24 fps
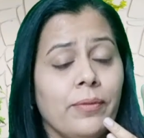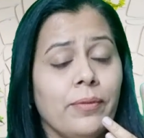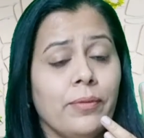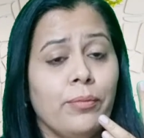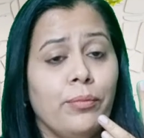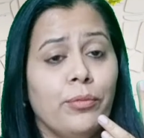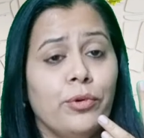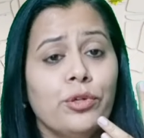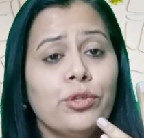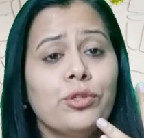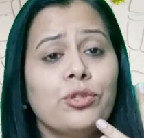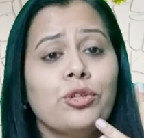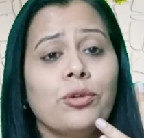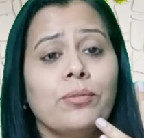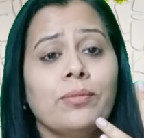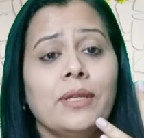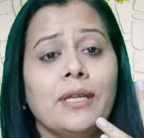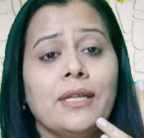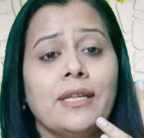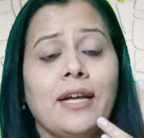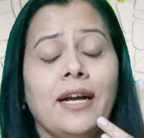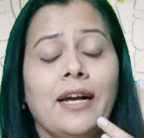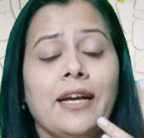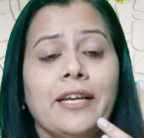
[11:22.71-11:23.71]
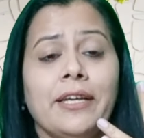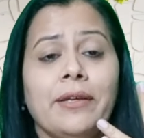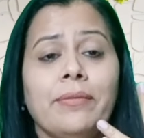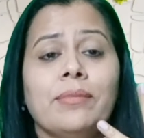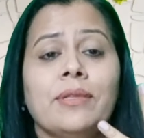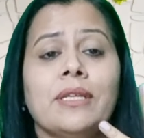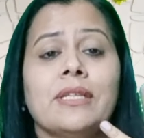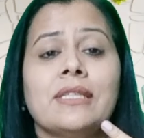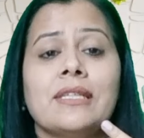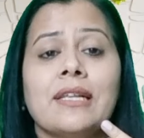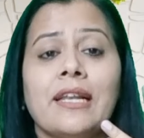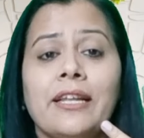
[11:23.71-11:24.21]
Most of the time,
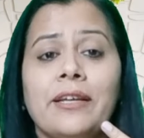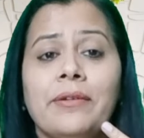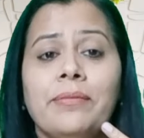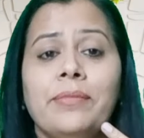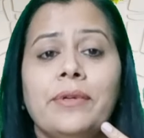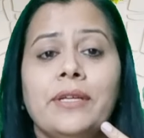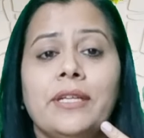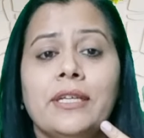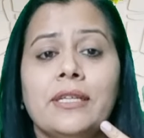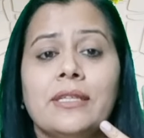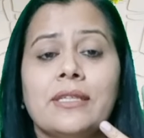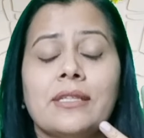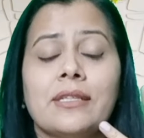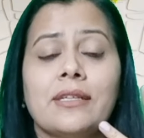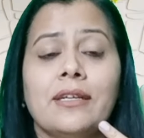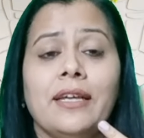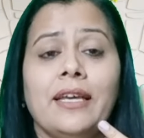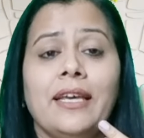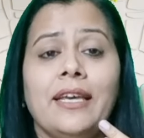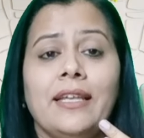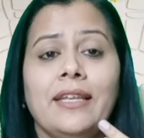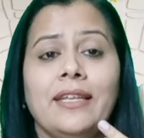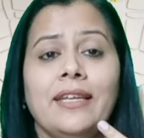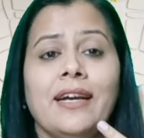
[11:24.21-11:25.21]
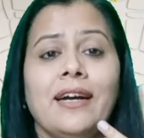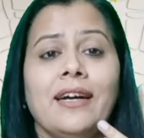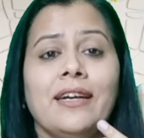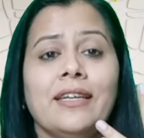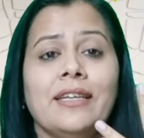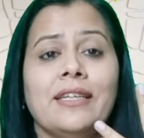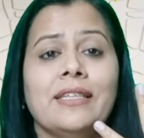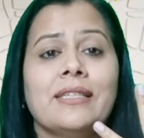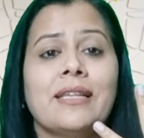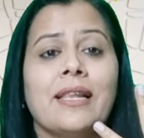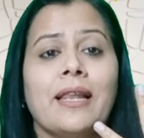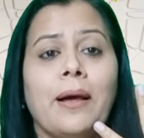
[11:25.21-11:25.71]
the slip disc area
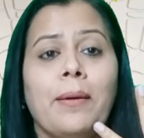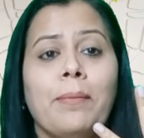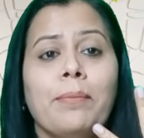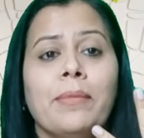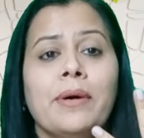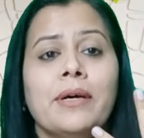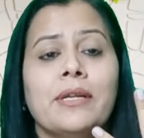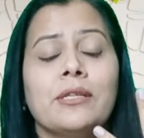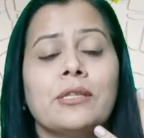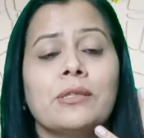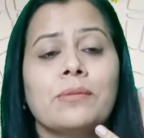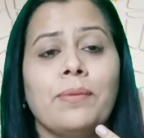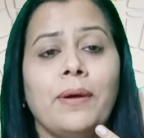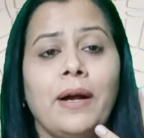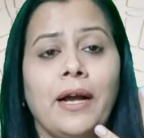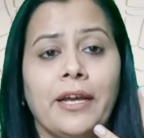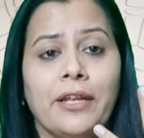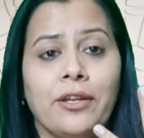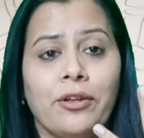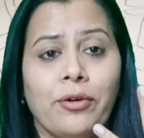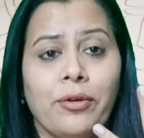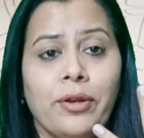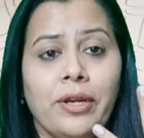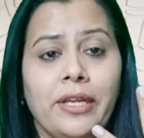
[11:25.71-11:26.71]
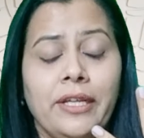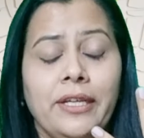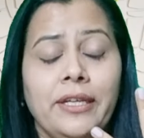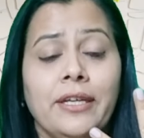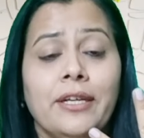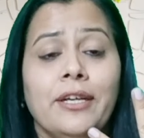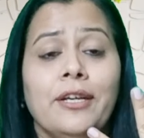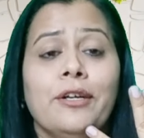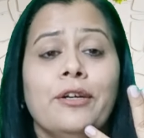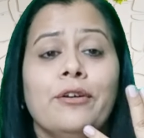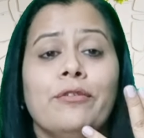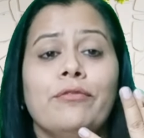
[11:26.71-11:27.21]
is lumbar spine only,
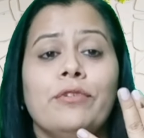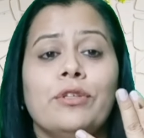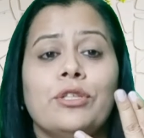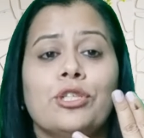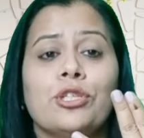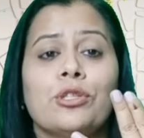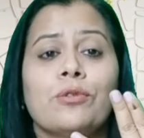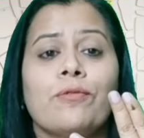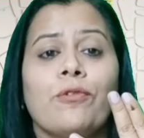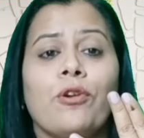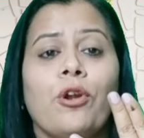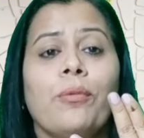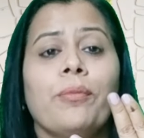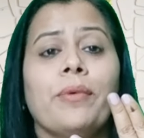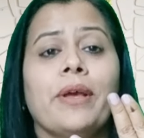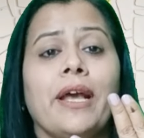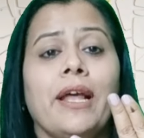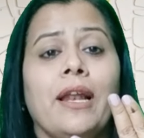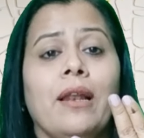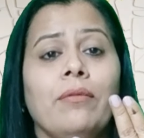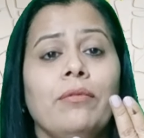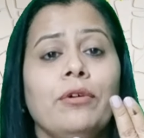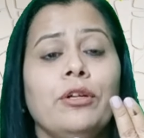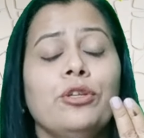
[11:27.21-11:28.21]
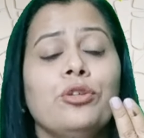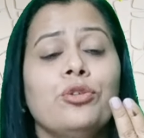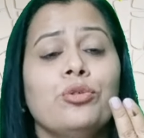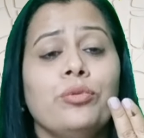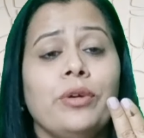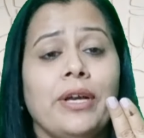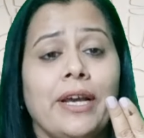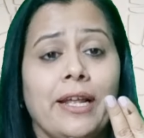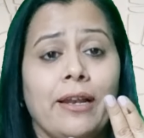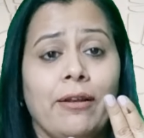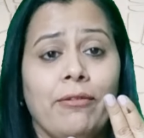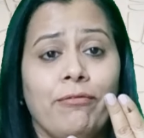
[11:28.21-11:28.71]
which is from L1 to
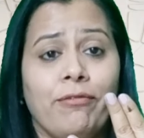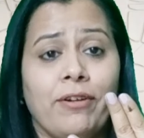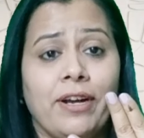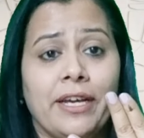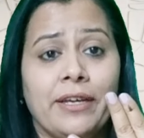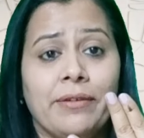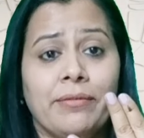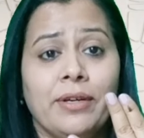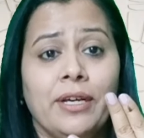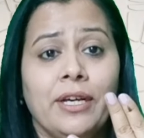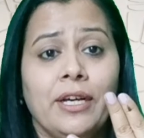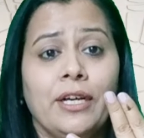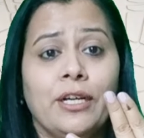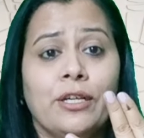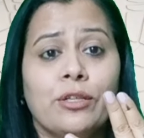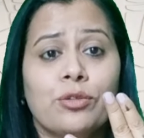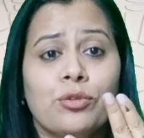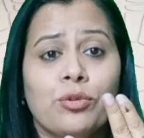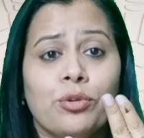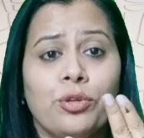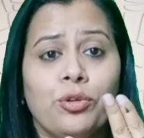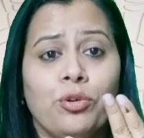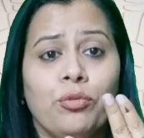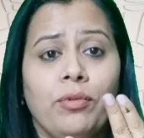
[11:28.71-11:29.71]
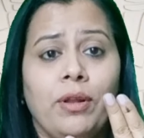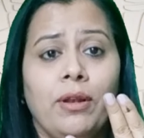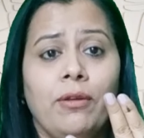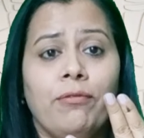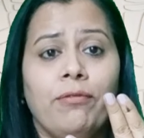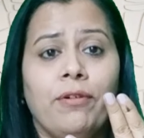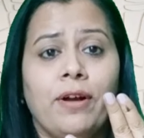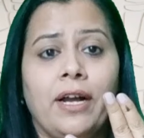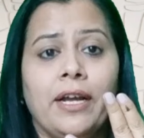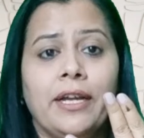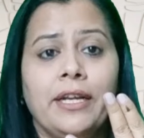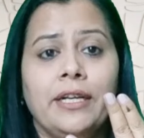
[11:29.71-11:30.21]
L5. So you will
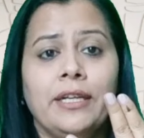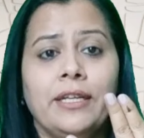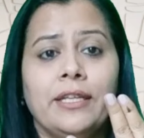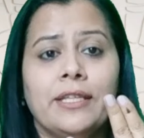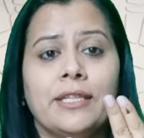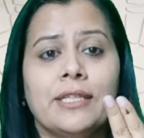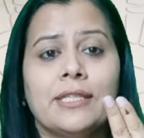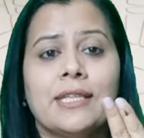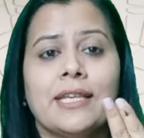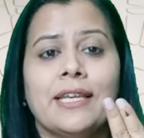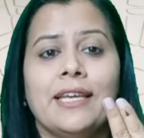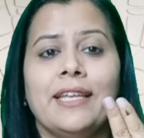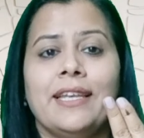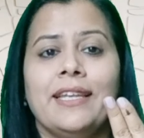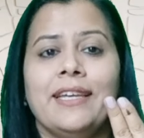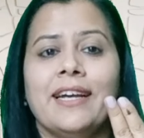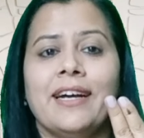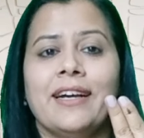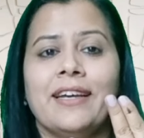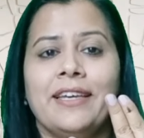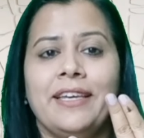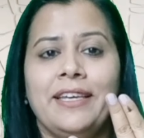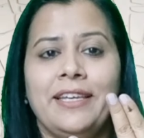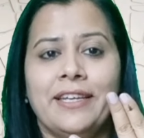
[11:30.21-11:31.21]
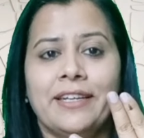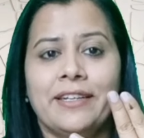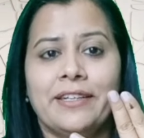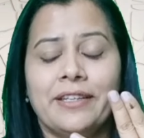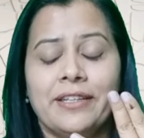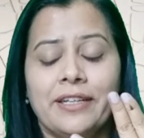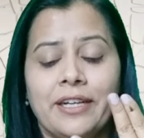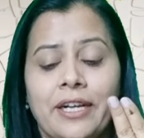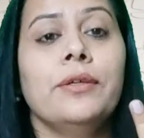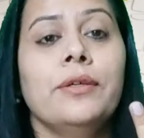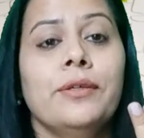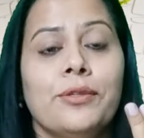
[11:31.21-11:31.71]
find this area
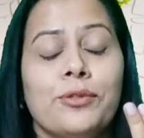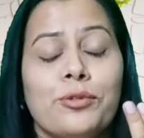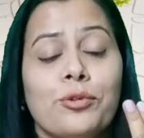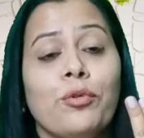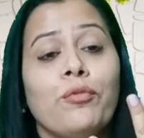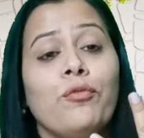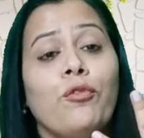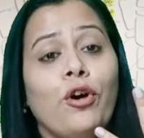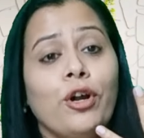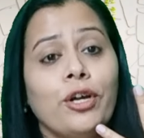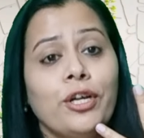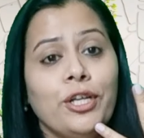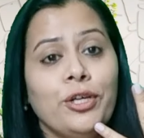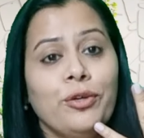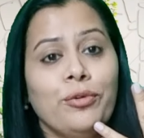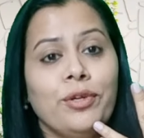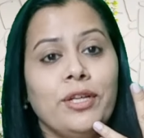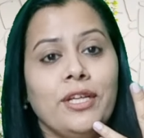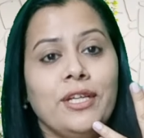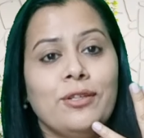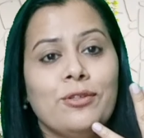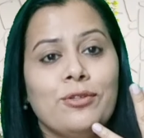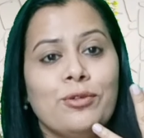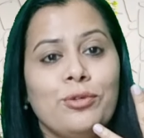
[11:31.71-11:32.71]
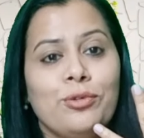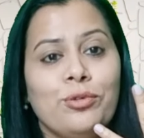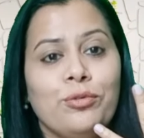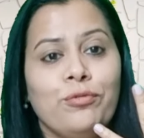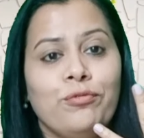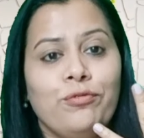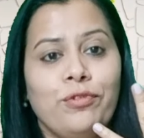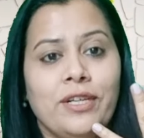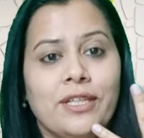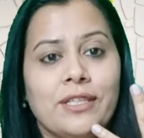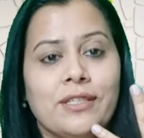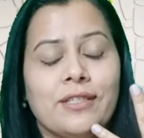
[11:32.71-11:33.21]
here. So what you need to do
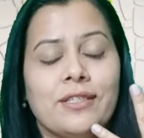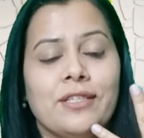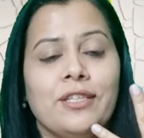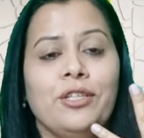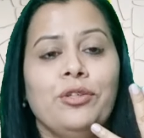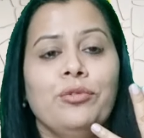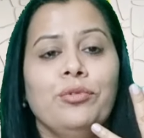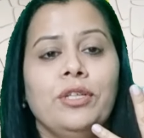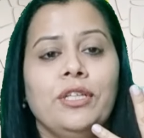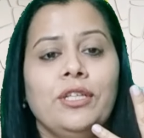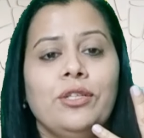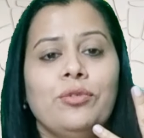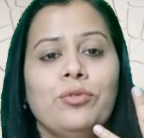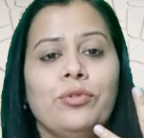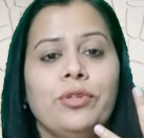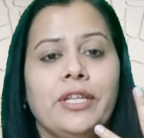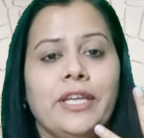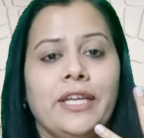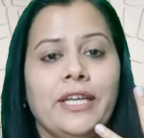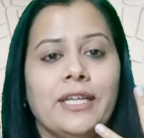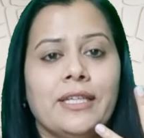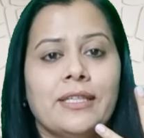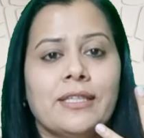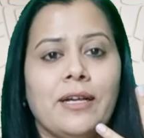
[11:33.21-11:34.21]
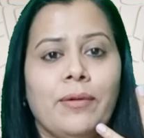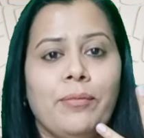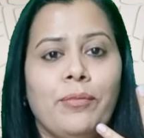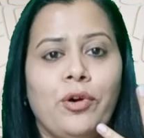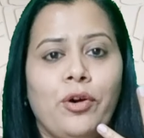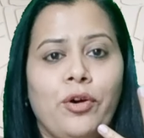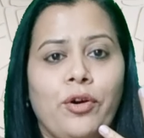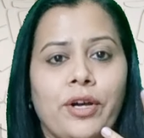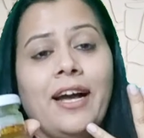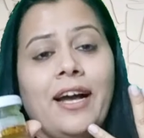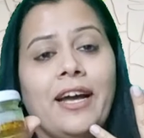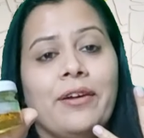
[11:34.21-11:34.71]
first, you need to take some
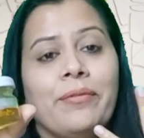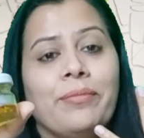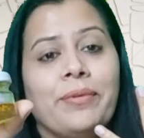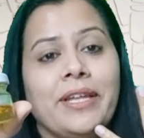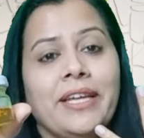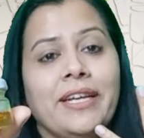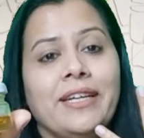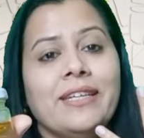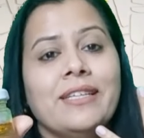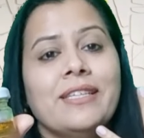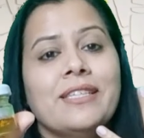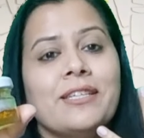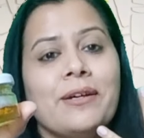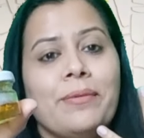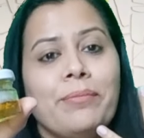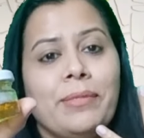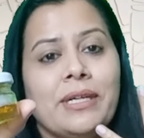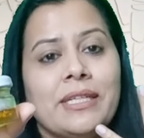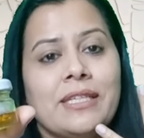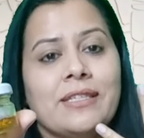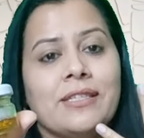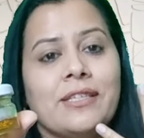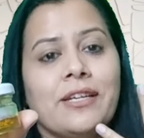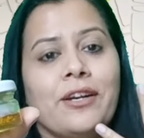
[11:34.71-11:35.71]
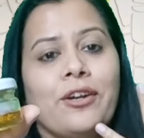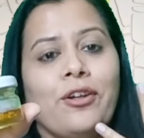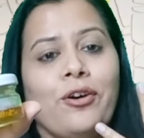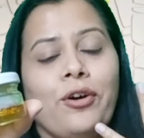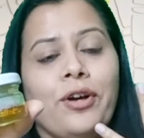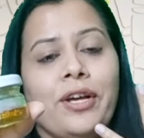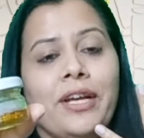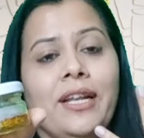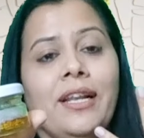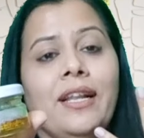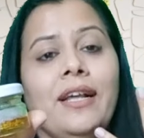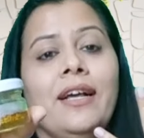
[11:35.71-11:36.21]
oil. I have taken some mustard
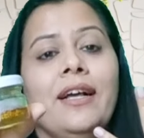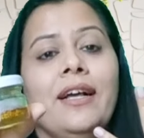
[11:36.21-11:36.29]
oil